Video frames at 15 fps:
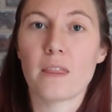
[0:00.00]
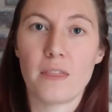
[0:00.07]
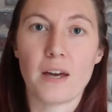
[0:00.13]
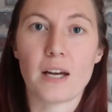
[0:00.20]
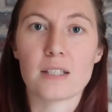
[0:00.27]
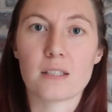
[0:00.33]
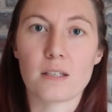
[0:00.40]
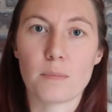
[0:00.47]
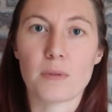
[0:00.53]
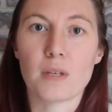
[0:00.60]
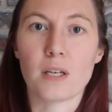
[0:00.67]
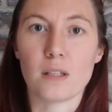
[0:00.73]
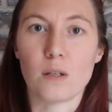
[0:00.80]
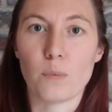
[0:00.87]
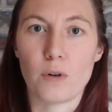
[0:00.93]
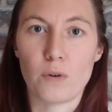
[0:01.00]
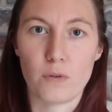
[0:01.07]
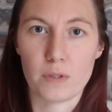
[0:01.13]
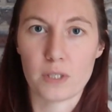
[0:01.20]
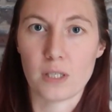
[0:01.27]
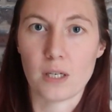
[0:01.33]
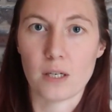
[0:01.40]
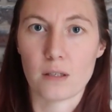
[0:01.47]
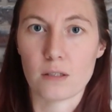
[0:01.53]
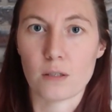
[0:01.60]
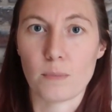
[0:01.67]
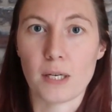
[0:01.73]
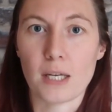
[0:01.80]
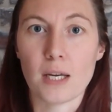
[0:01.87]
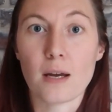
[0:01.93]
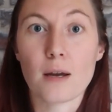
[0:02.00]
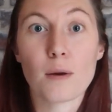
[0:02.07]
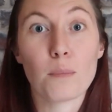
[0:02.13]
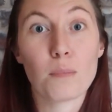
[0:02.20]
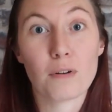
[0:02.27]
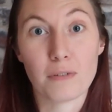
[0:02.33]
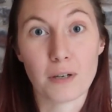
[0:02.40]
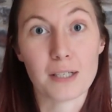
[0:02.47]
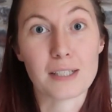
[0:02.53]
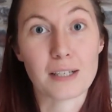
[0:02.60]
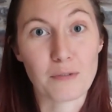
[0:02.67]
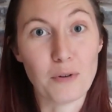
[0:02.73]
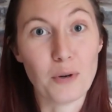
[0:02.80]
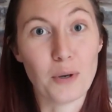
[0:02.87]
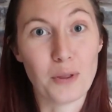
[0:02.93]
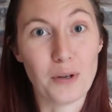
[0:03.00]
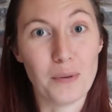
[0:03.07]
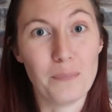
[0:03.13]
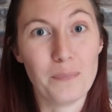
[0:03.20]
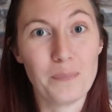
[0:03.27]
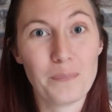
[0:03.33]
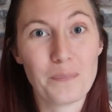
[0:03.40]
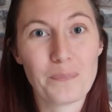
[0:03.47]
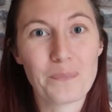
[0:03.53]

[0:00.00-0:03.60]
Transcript: that's something that we're obviously going to be providing for them.